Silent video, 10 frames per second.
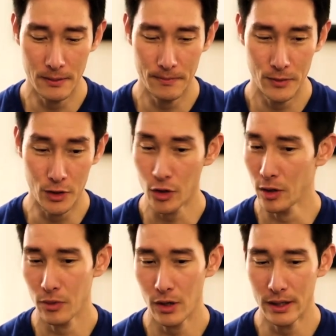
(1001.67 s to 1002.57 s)
trail
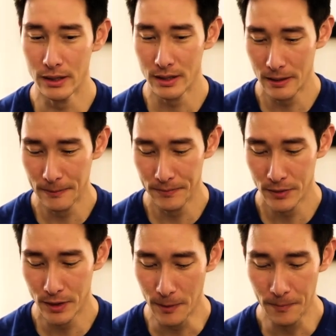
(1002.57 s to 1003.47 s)
product.
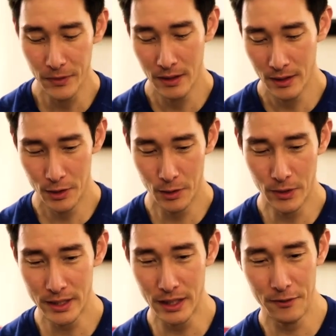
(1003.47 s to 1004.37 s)
So super
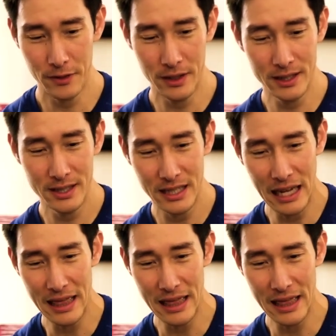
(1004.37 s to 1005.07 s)
excited for this. And